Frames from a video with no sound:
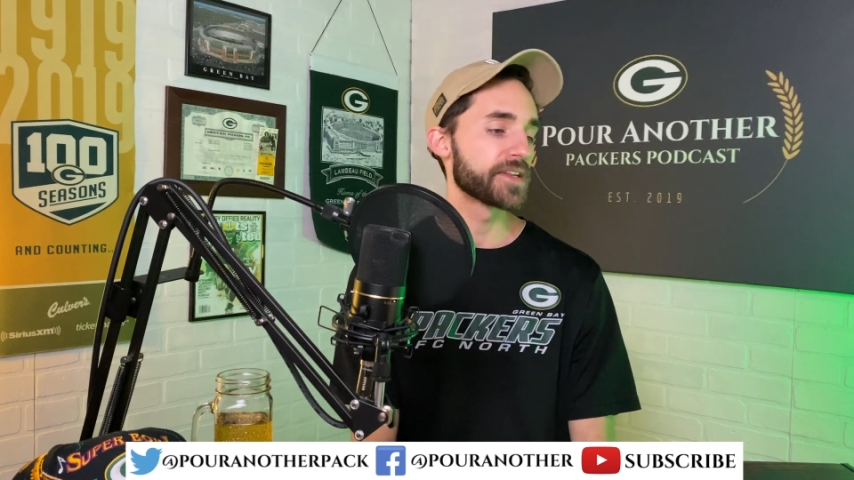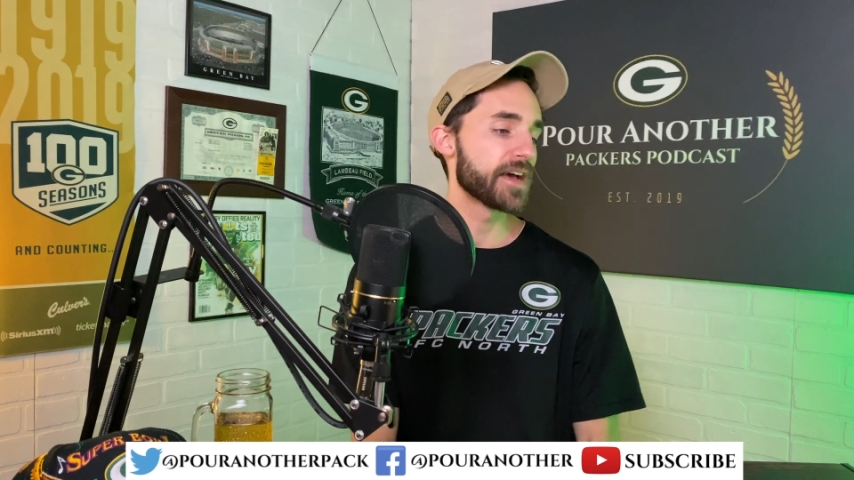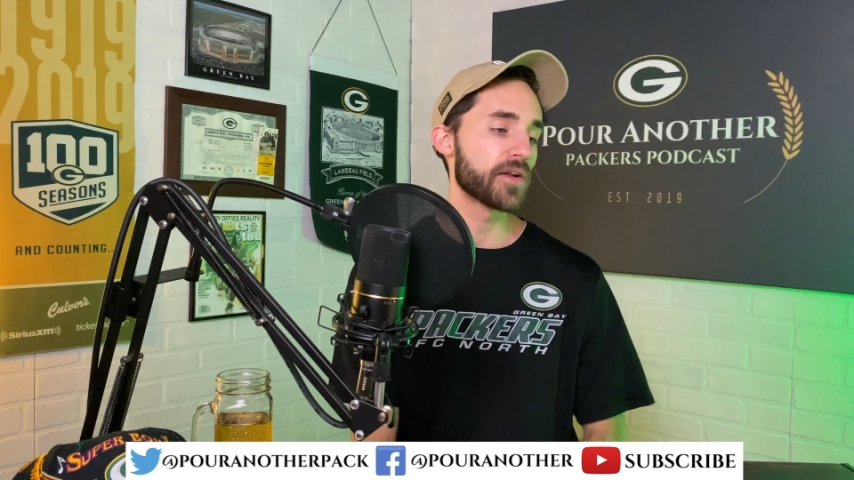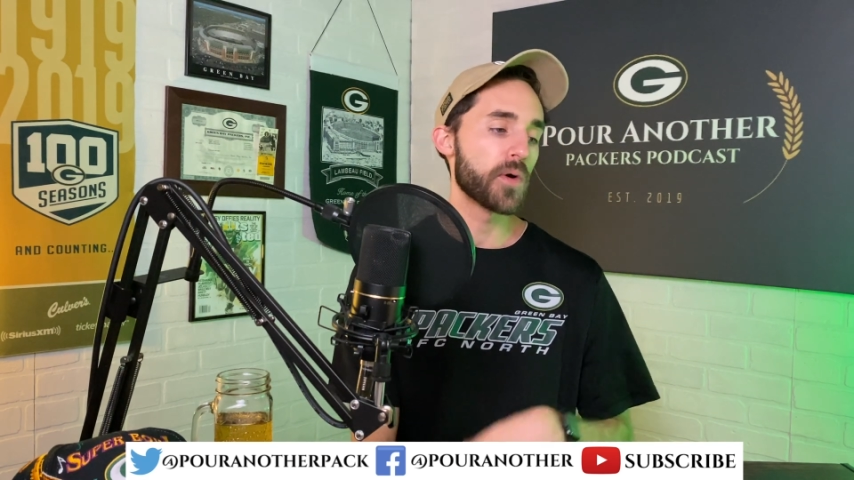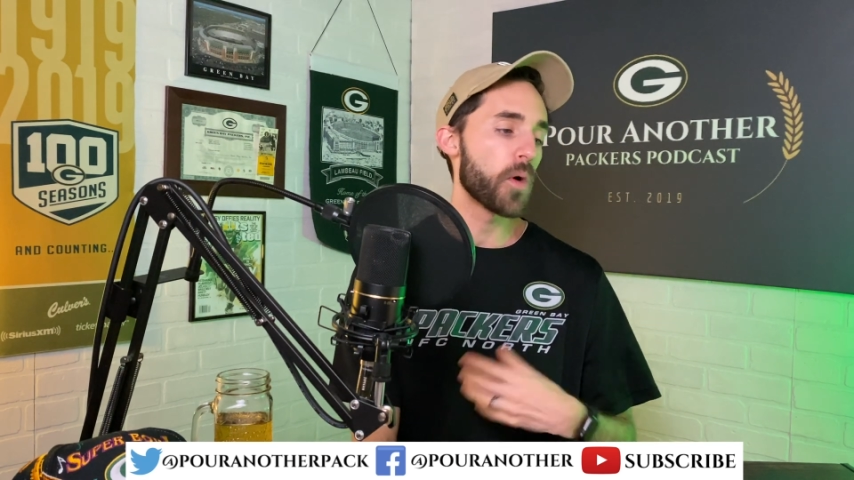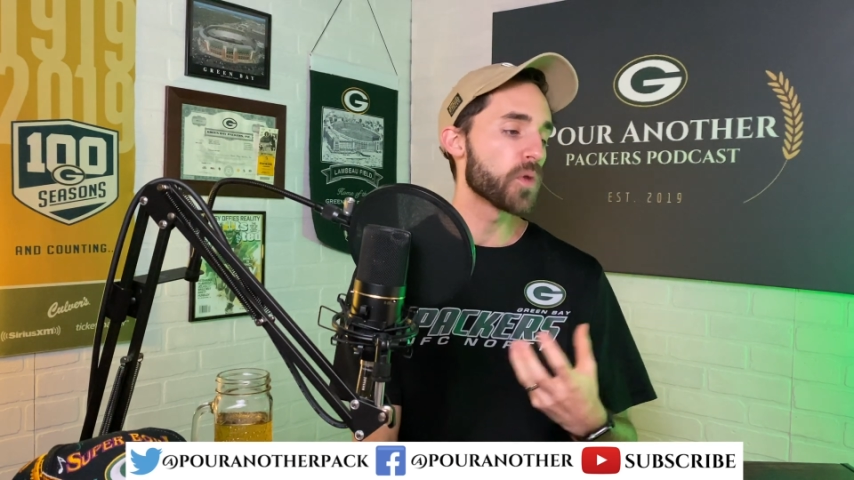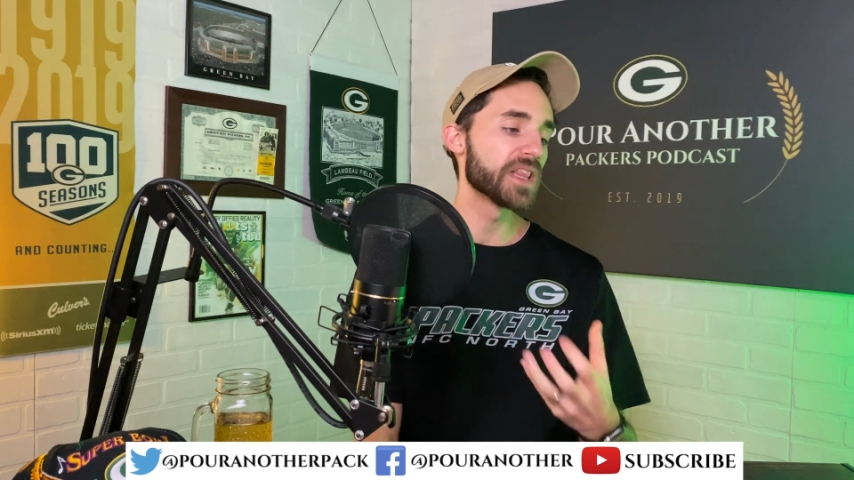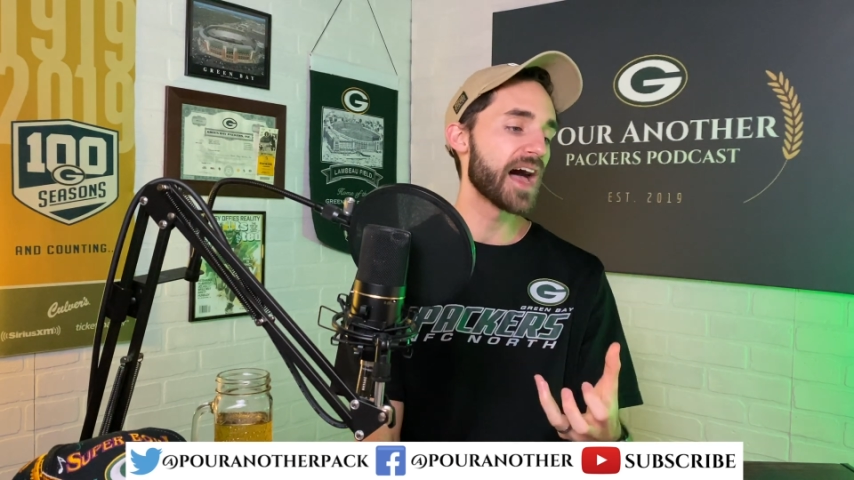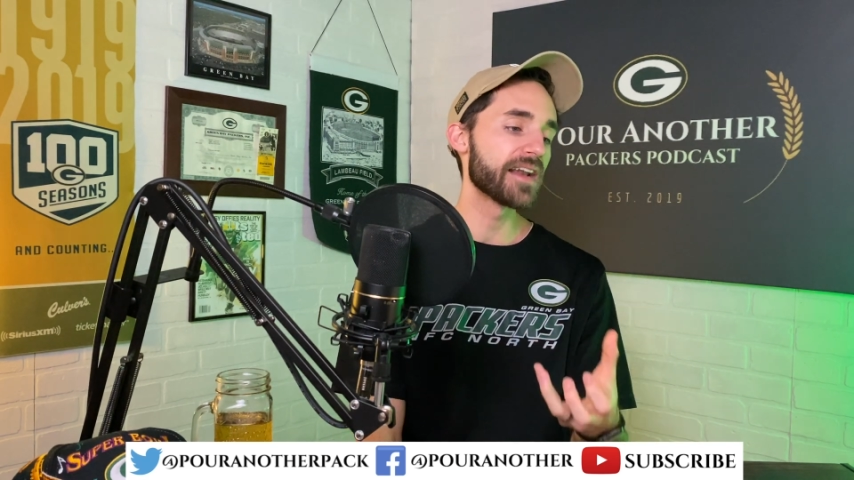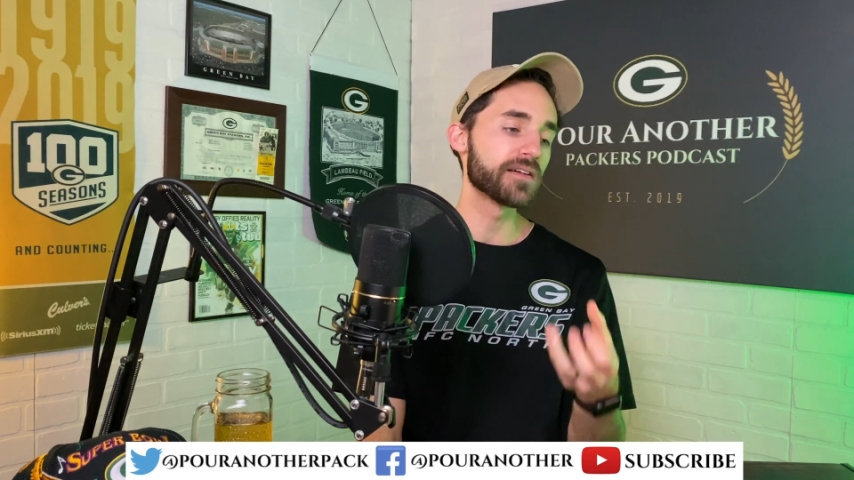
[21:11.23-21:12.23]
not a whole
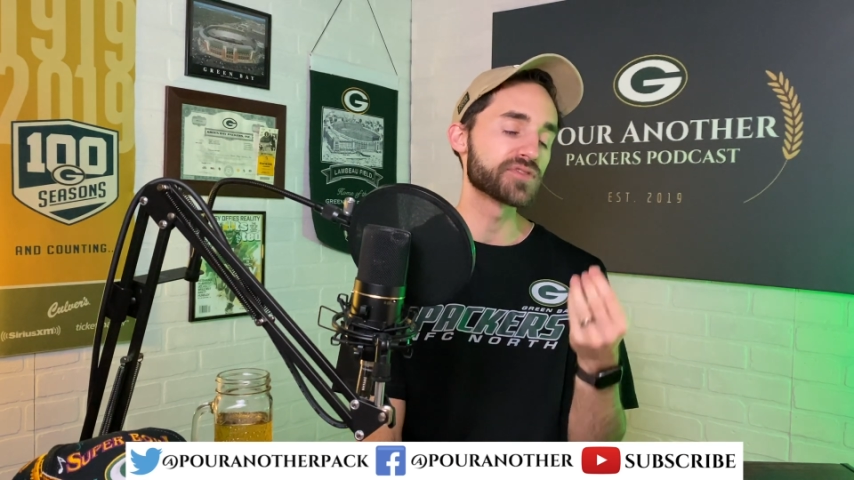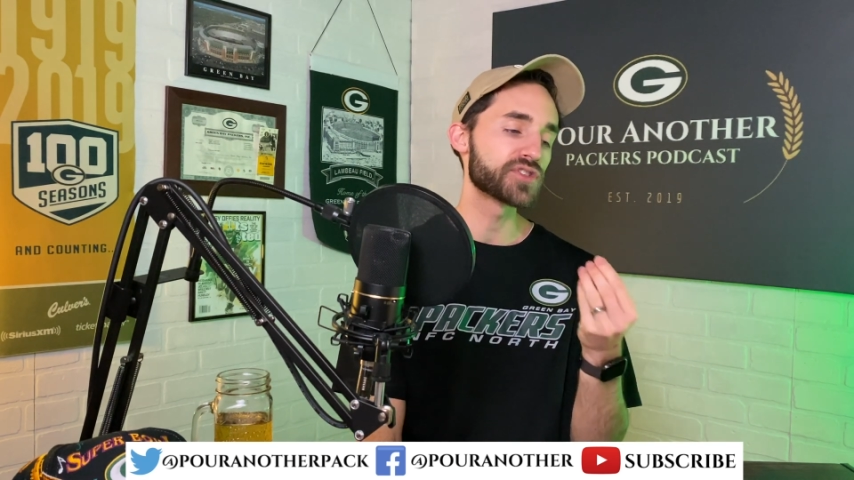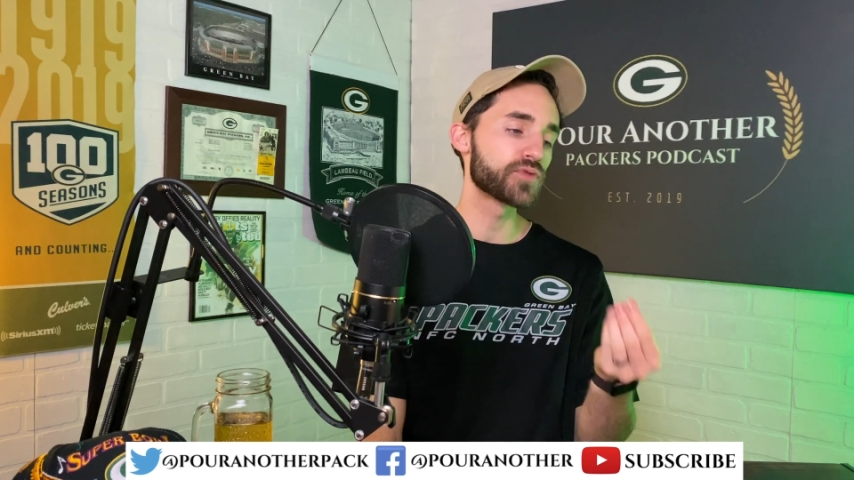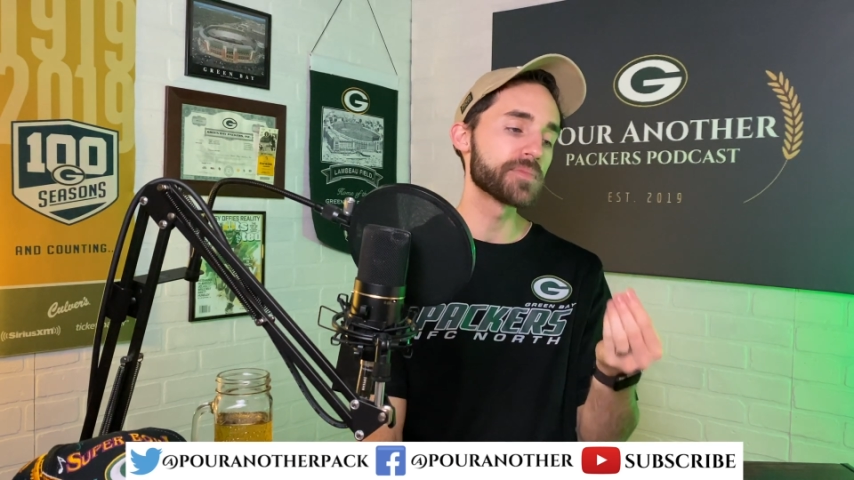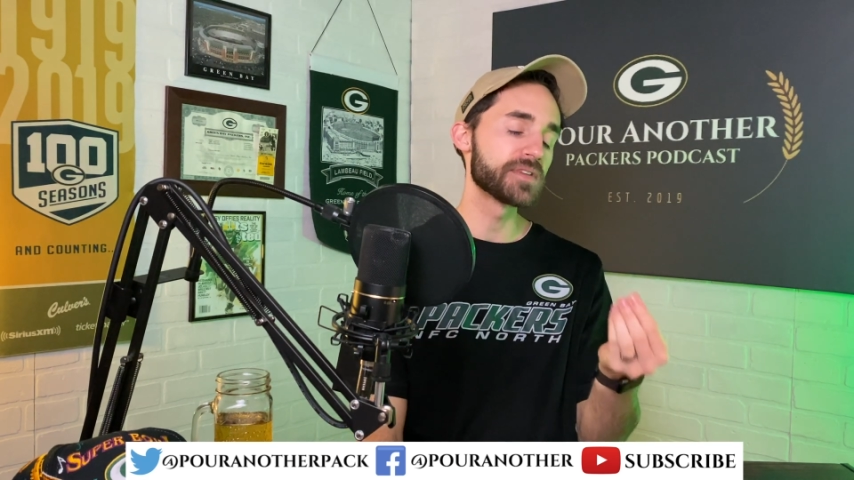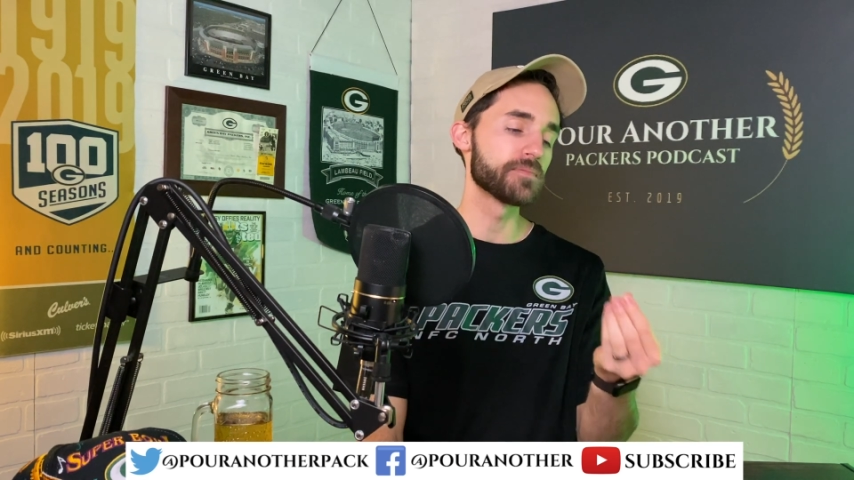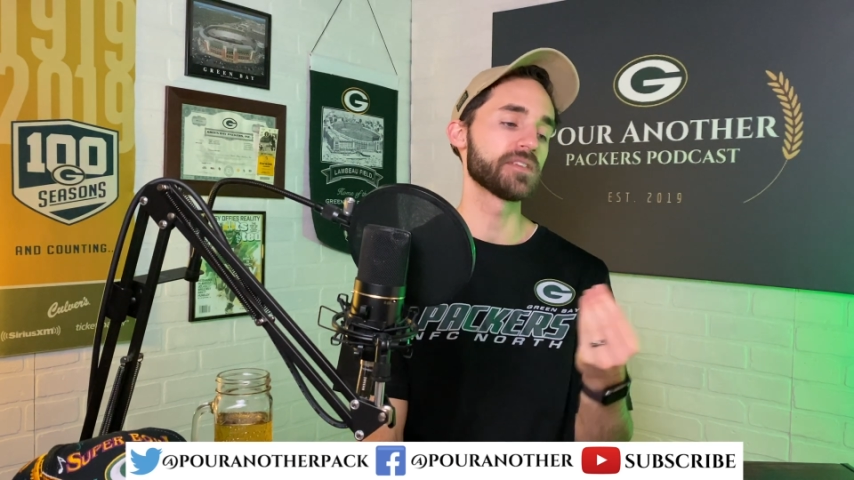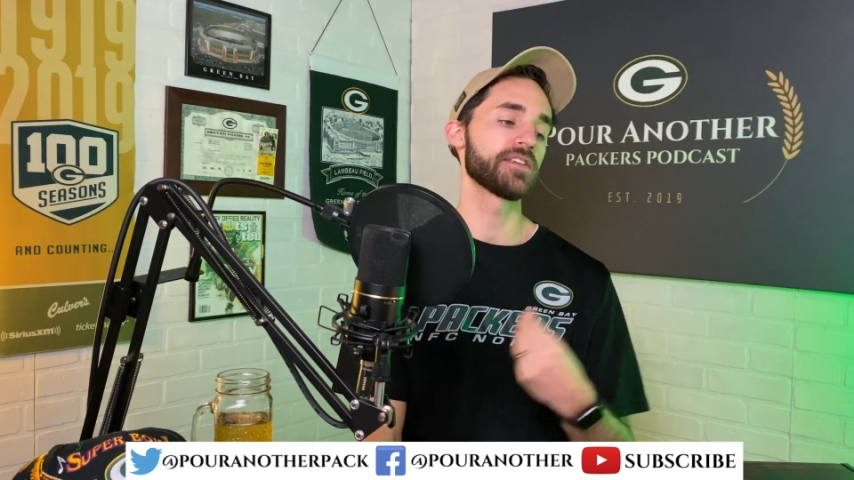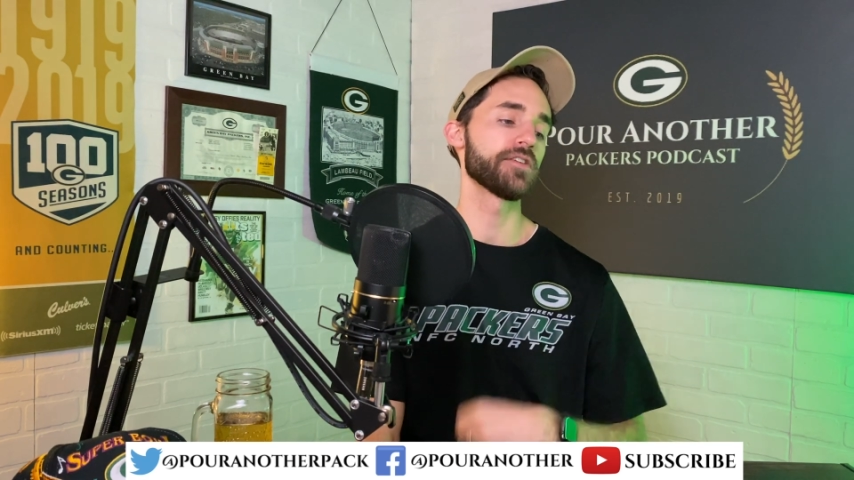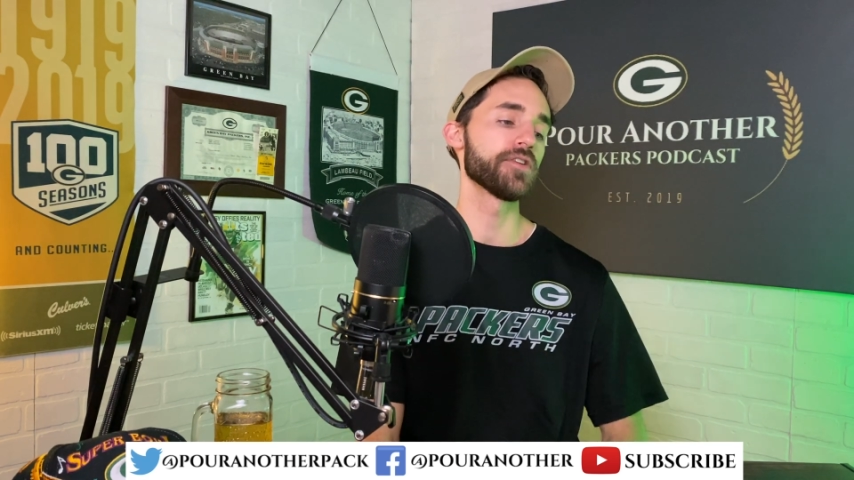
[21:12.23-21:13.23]
lot of scripted
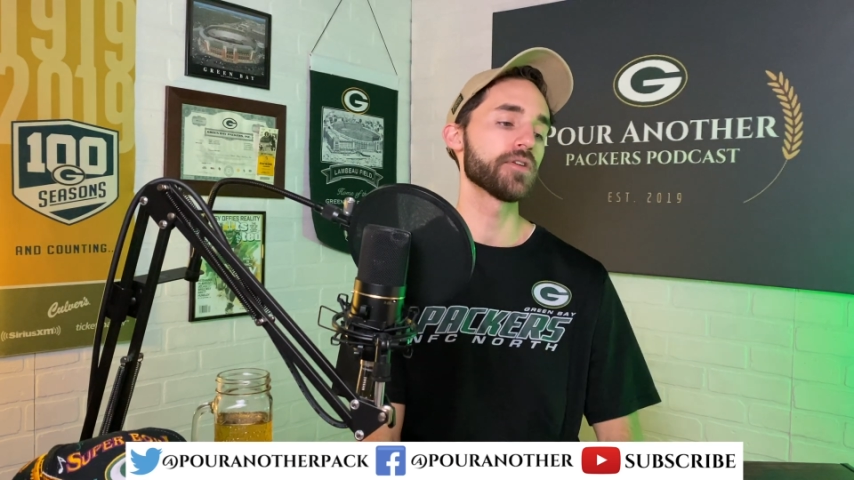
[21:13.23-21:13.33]
material